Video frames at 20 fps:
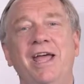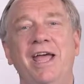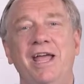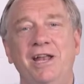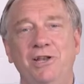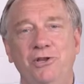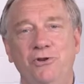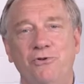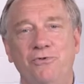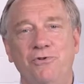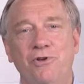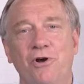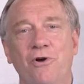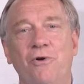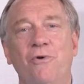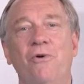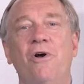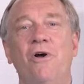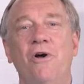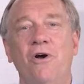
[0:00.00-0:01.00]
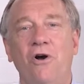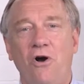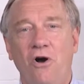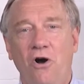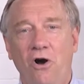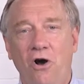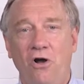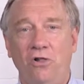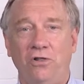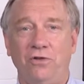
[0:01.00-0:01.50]
and you know,
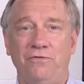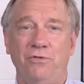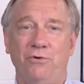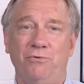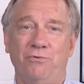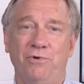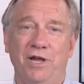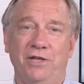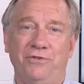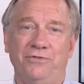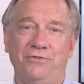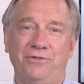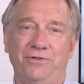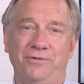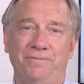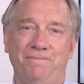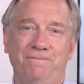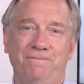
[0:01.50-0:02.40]
all of the rest.